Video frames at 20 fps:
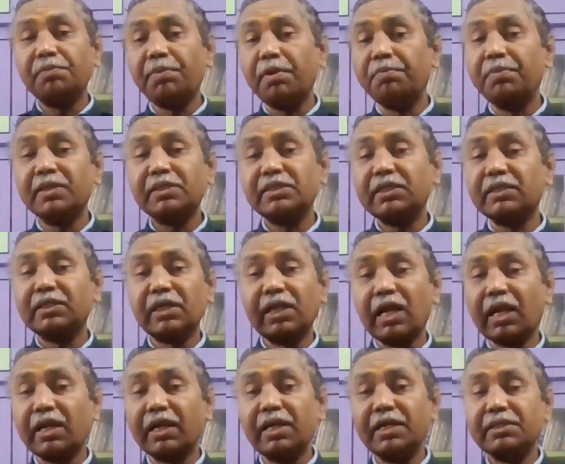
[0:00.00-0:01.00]
of public sector
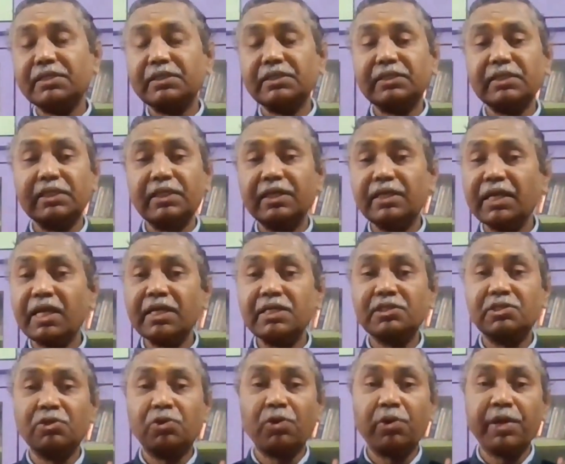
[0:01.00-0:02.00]
organizations in India
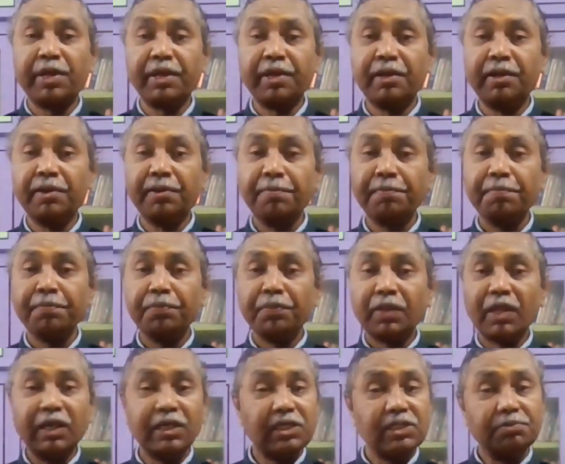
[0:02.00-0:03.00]
is growing.
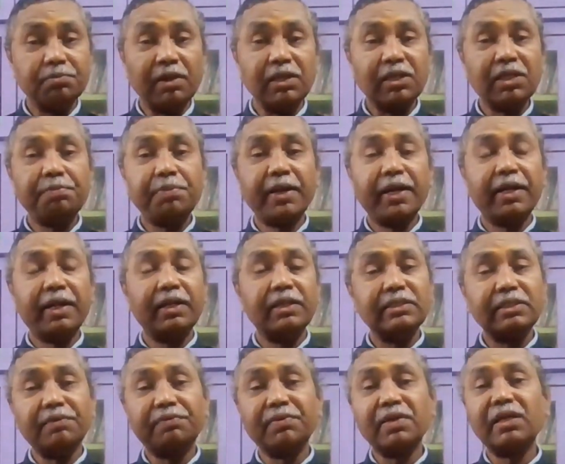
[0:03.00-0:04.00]
It is multiplied in
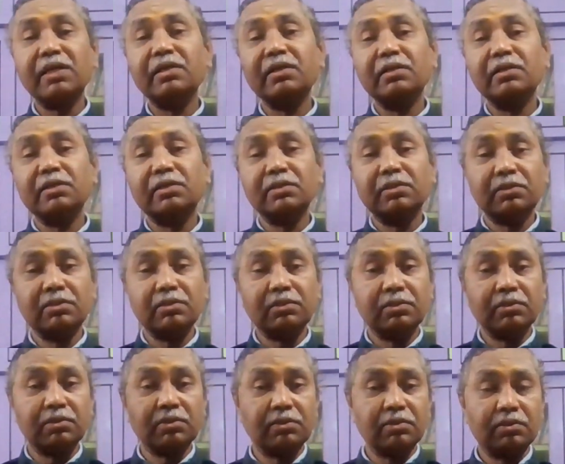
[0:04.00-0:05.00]

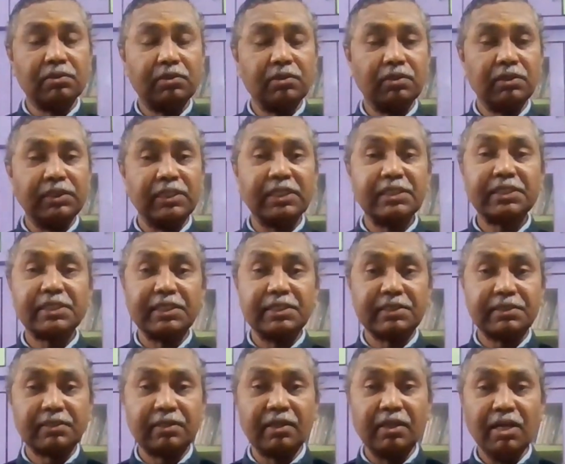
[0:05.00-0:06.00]
several
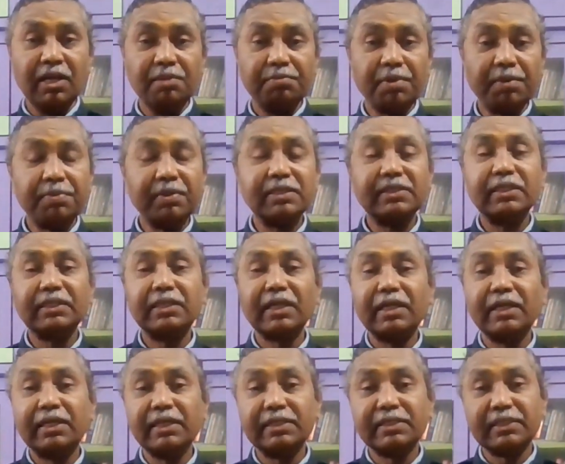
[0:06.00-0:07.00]
industries, public sector
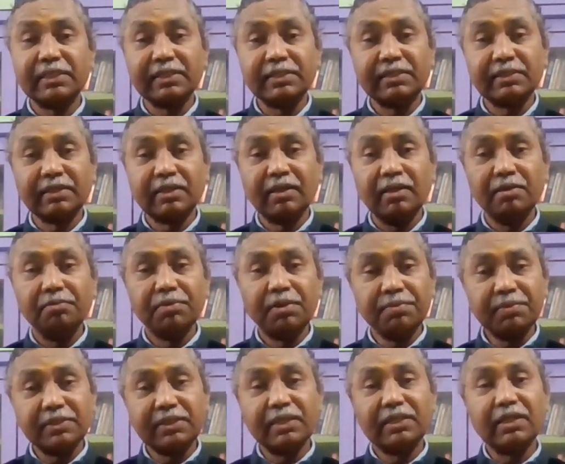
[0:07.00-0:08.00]
industries,
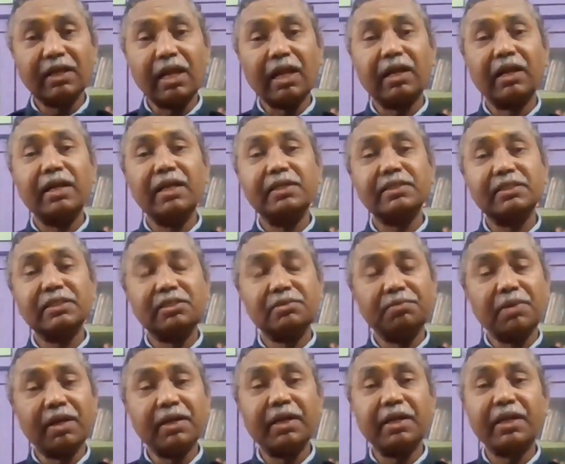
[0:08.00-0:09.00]
public sector organizations.
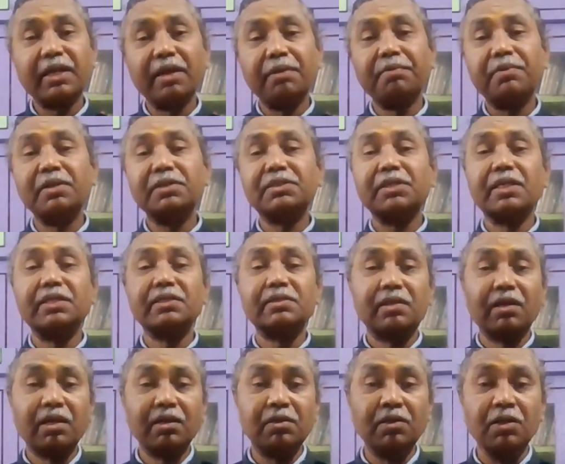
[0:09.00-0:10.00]
Market capitalization has
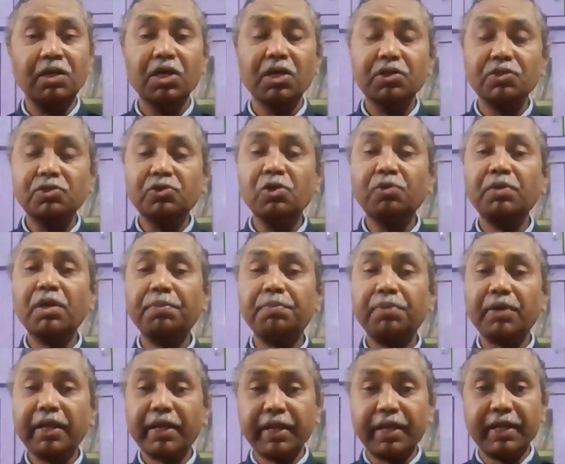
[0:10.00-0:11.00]
grown, zoomed up
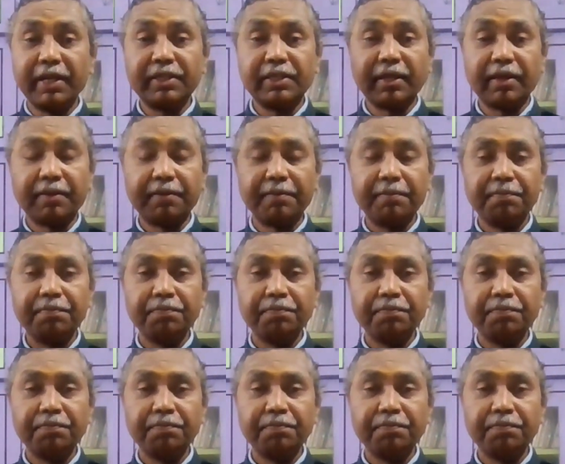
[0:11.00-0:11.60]
like anything.